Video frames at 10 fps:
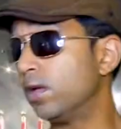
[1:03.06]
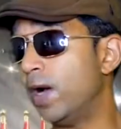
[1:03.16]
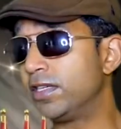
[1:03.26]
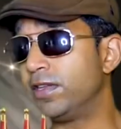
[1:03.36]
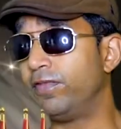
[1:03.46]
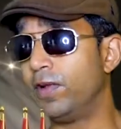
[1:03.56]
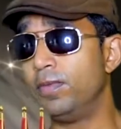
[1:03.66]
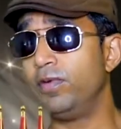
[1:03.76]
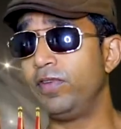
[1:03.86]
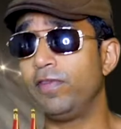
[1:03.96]
can watch the full
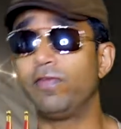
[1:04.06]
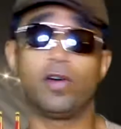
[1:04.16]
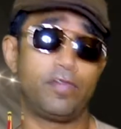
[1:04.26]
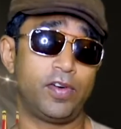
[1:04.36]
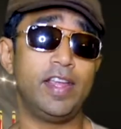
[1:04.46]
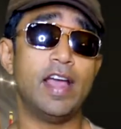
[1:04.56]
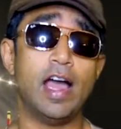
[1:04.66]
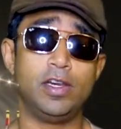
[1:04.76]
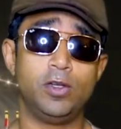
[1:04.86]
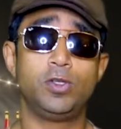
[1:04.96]
movie for free
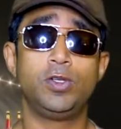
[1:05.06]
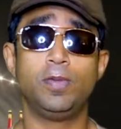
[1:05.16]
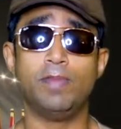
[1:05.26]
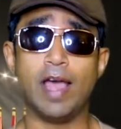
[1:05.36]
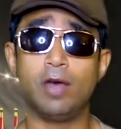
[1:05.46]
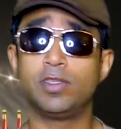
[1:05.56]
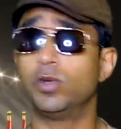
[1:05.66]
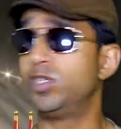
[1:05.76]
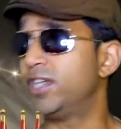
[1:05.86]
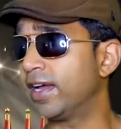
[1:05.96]
on YouTube now,
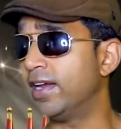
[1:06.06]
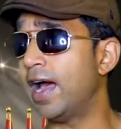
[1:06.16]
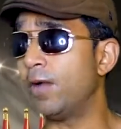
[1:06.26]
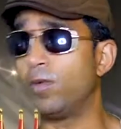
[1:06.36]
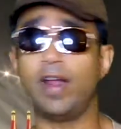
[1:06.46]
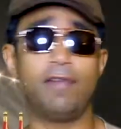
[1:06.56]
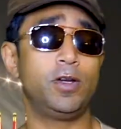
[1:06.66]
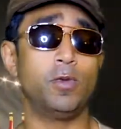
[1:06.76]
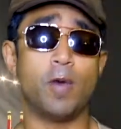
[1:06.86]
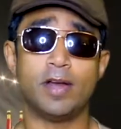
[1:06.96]
so check it out right
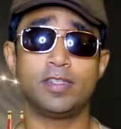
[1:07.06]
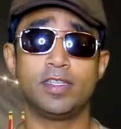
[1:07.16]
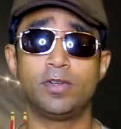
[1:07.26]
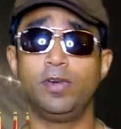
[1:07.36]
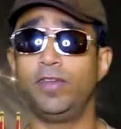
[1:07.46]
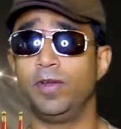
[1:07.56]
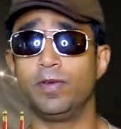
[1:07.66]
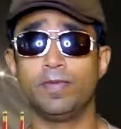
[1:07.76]
after you watch this review.